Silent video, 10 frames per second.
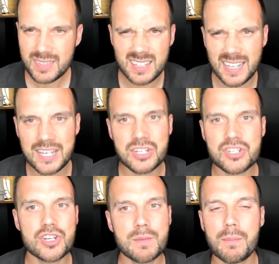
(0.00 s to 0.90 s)
like you're
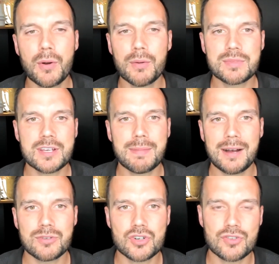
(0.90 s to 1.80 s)
super pumped
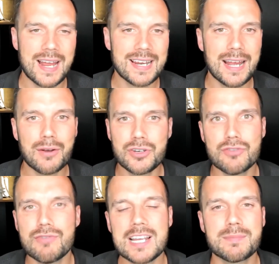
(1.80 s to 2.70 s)
about trying out a new
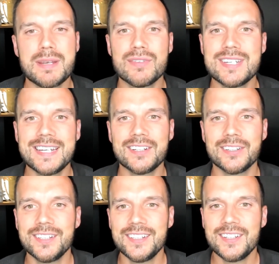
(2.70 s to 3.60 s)
recipe for dinner
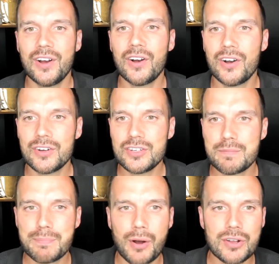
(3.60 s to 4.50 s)
or
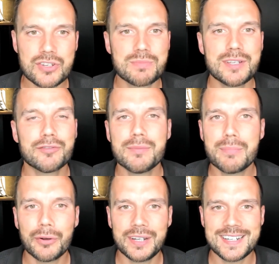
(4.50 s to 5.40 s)
you've bought something from
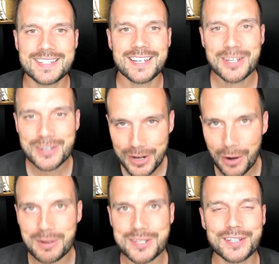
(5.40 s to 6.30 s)
bunnings that you
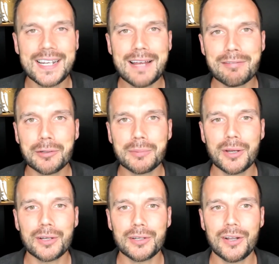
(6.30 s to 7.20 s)
know is going to level up
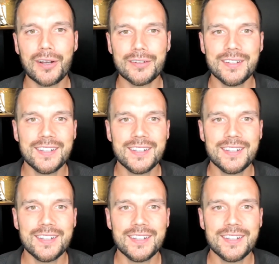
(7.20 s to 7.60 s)
your lawn